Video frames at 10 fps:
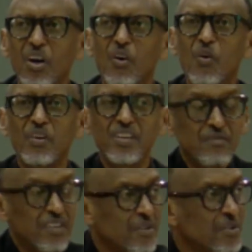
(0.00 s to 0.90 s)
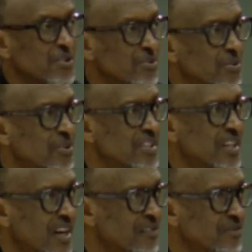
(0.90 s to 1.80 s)
or even those who don't
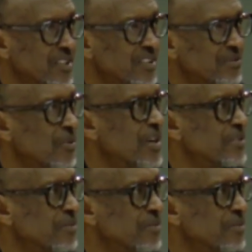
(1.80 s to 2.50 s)
love it, we want to